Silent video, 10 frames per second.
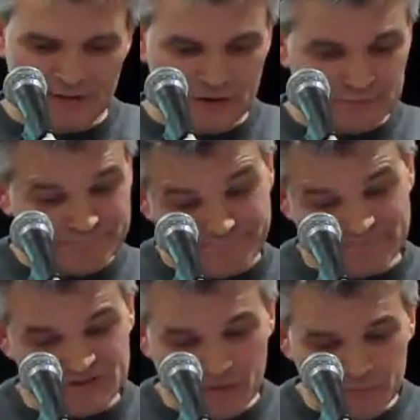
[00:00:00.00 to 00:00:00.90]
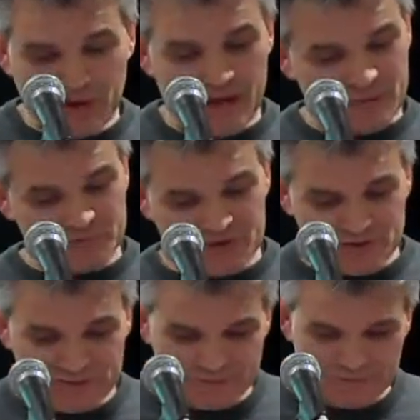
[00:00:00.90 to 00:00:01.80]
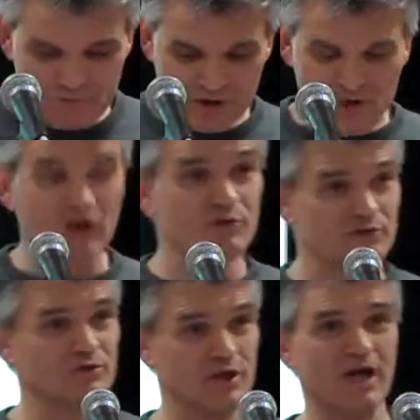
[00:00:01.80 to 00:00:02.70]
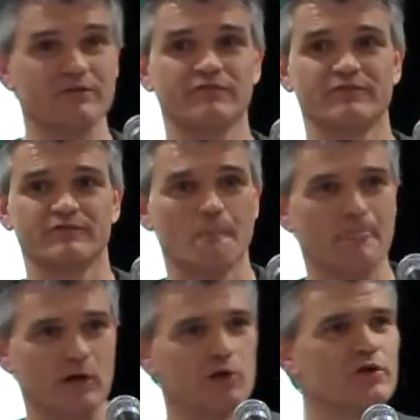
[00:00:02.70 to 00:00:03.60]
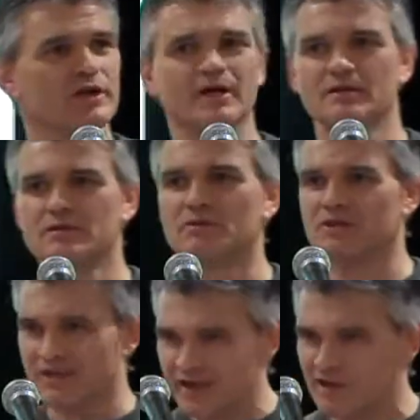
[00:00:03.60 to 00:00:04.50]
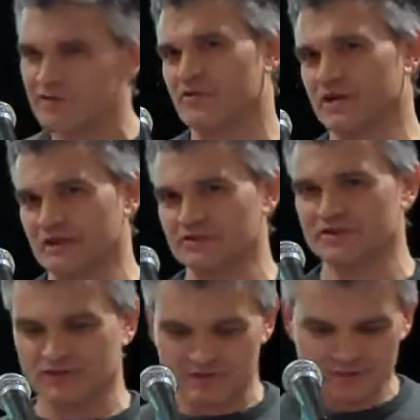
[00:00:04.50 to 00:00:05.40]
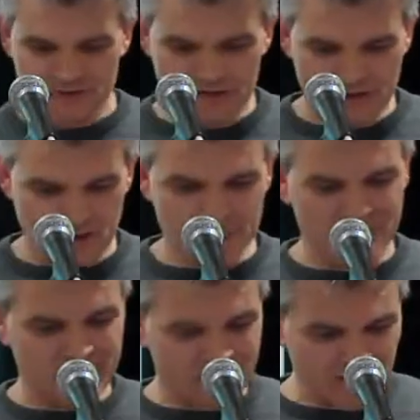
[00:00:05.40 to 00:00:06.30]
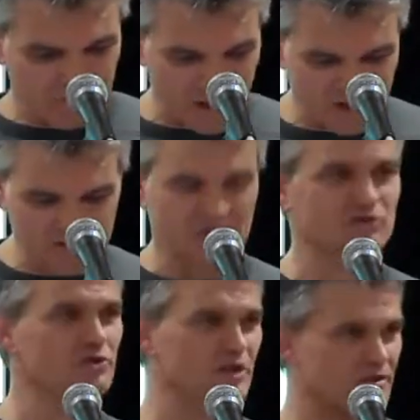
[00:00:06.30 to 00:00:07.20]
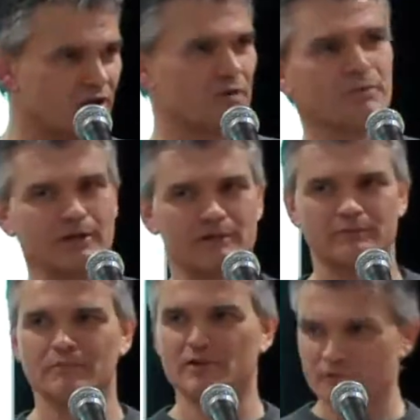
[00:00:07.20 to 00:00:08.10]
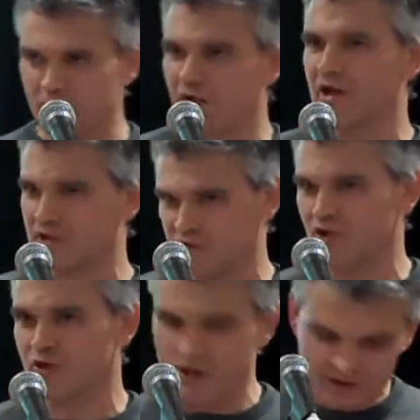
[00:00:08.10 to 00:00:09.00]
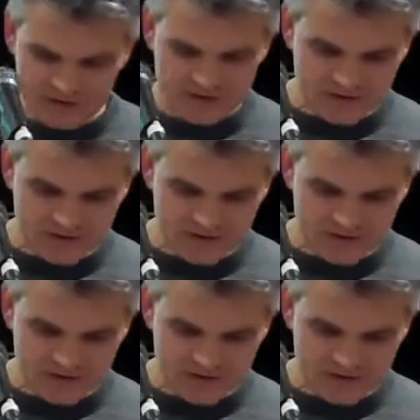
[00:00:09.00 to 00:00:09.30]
Now, sometimes we can go through life looking at the material things and material blessings to determine if we are lucky or not.